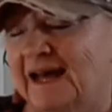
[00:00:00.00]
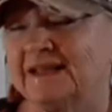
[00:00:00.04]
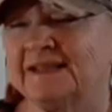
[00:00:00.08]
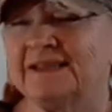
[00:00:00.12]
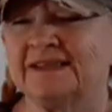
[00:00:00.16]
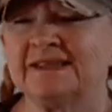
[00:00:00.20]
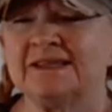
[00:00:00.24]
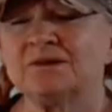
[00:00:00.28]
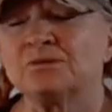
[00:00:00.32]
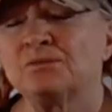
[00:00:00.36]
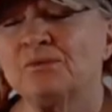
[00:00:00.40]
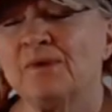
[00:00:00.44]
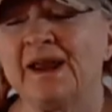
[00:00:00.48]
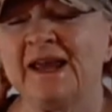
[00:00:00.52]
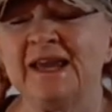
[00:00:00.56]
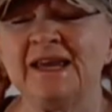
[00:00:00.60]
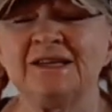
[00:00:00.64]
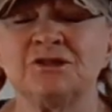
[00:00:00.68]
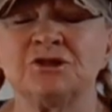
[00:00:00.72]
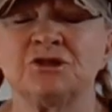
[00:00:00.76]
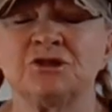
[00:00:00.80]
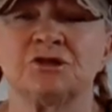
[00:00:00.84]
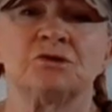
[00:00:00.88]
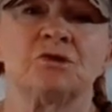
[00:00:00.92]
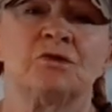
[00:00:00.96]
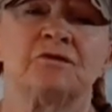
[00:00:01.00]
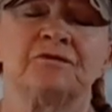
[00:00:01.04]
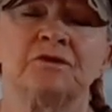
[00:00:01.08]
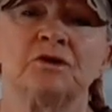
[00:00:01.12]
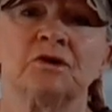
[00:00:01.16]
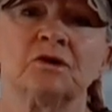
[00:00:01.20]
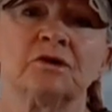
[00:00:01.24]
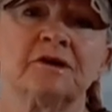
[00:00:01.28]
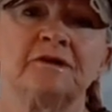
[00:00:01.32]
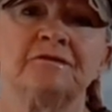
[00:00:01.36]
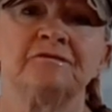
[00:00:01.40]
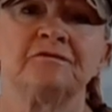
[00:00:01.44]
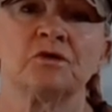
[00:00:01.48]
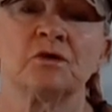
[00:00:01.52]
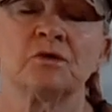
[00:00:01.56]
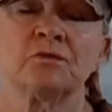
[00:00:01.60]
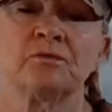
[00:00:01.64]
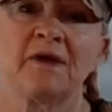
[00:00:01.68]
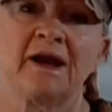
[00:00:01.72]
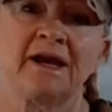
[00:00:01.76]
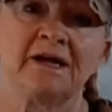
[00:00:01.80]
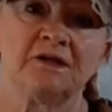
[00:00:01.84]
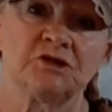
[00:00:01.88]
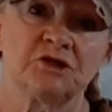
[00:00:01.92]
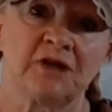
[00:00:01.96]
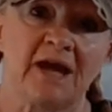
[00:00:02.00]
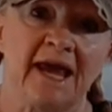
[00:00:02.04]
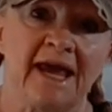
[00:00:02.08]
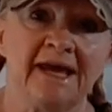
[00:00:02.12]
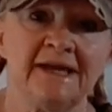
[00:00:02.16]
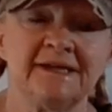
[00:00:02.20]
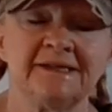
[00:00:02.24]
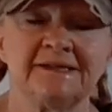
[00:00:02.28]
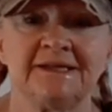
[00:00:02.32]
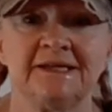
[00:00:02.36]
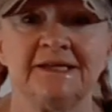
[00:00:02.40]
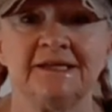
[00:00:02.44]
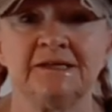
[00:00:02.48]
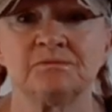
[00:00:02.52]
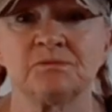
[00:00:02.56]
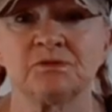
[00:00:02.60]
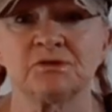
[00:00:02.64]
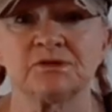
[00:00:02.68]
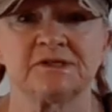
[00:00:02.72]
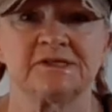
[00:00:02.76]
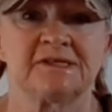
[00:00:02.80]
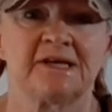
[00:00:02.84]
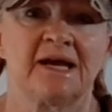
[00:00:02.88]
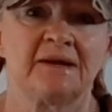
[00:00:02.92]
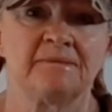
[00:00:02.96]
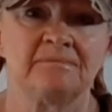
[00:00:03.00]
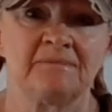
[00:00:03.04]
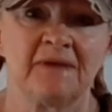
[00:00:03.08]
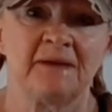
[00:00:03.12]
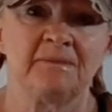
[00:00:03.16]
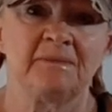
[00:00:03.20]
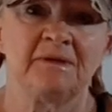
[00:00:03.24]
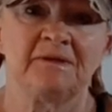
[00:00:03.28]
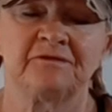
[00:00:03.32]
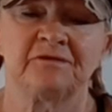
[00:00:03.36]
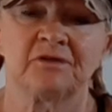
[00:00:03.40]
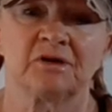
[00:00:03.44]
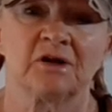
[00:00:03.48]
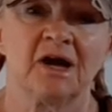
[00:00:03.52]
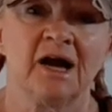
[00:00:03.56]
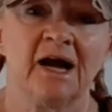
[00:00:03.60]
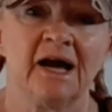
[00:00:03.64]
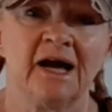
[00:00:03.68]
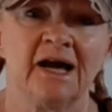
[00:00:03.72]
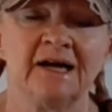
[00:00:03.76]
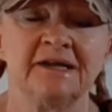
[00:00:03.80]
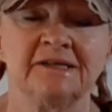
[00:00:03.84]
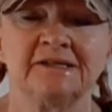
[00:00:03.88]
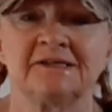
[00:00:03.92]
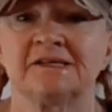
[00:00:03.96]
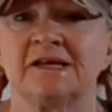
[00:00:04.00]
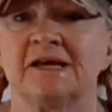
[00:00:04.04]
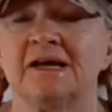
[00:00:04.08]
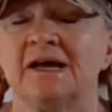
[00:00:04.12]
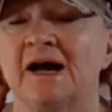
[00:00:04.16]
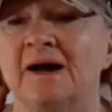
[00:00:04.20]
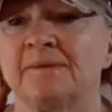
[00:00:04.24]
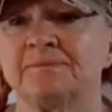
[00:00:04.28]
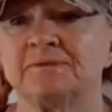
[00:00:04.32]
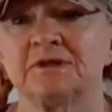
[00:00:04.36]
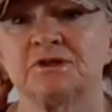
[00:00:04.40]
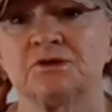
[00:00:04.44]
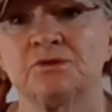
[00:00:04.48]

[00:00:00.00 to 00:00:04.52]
the range, you know, if you're looking for a range, eighteen percent maybe for guys, up to